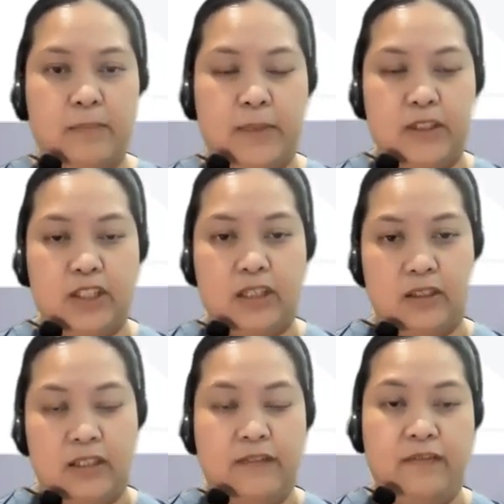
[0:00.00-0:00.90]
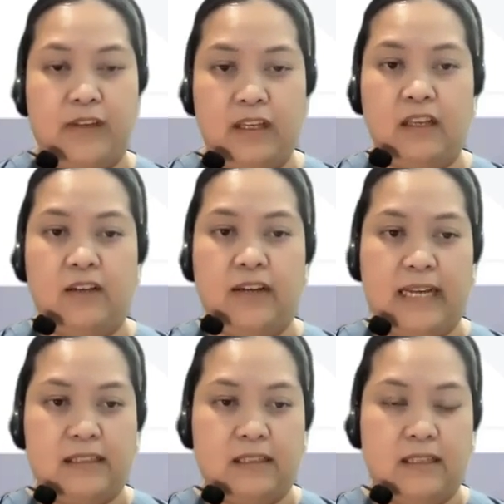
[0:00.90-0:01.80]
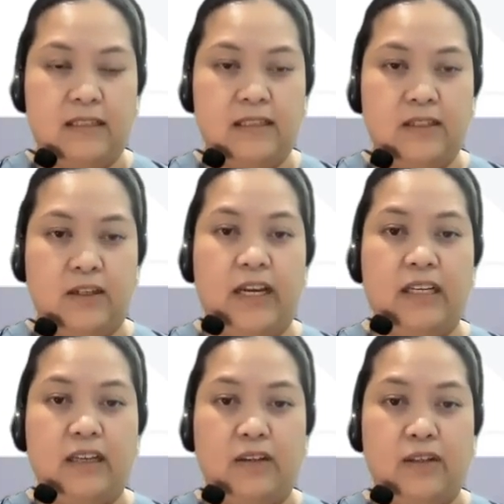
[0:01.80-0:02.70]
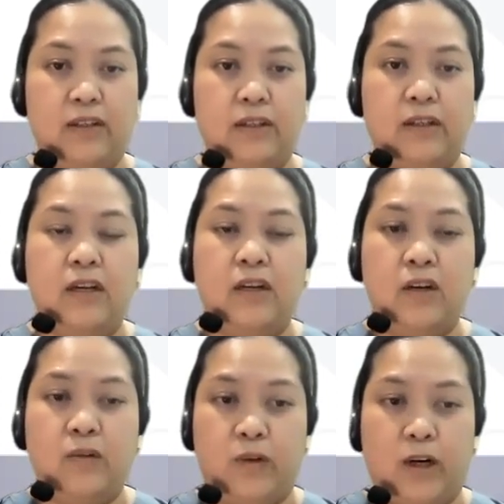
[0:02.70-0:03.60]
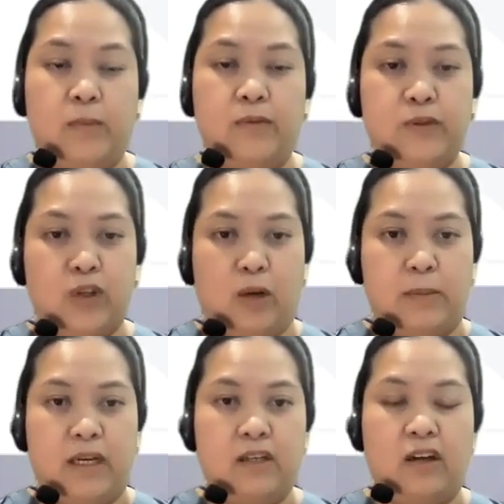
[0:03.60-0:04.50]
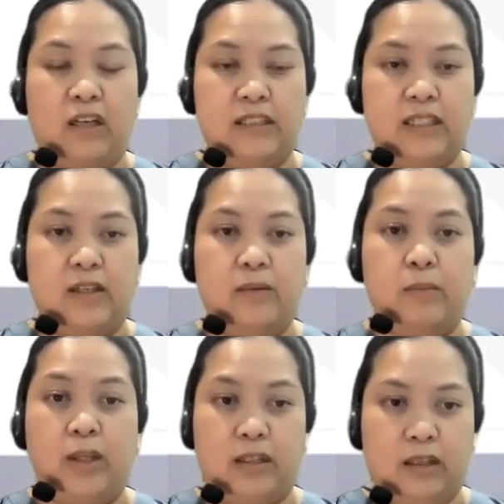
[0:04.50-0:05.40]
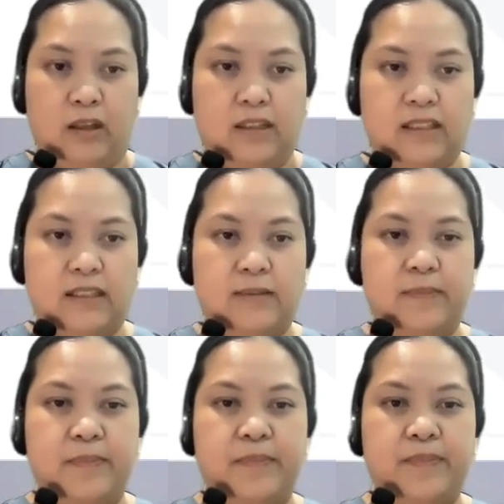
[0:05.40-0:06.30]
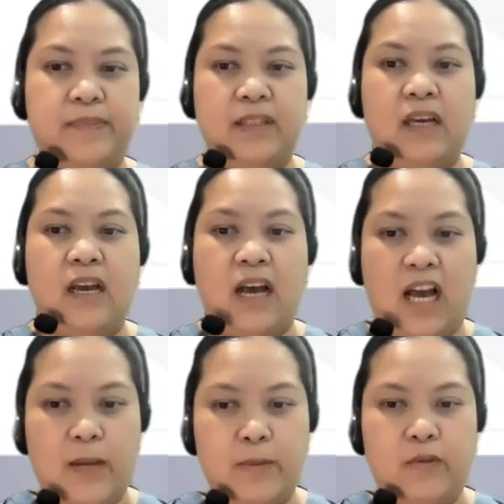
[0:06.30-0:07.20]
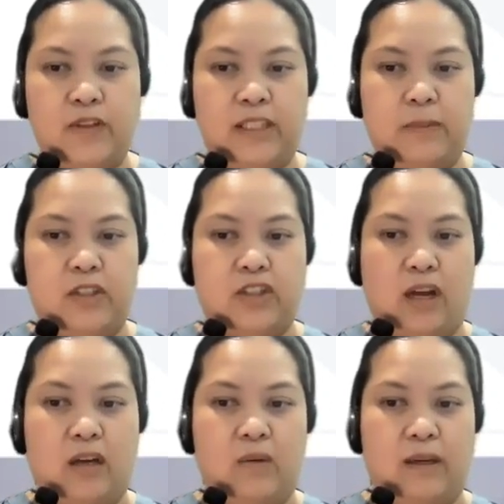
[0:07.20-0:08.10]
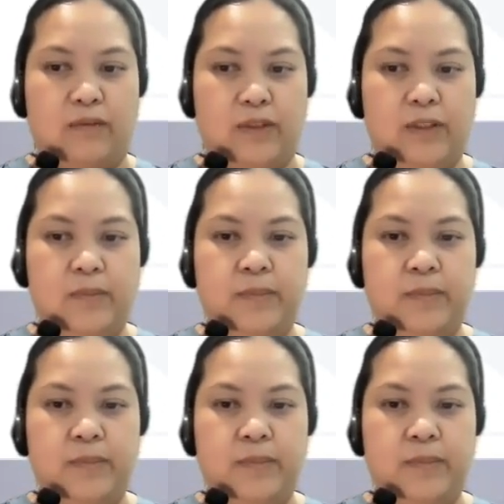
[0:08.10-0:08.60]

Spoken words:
particularly vehicular accidents, or any other form of trauma causing blood loss. Hypovolemic shock, however,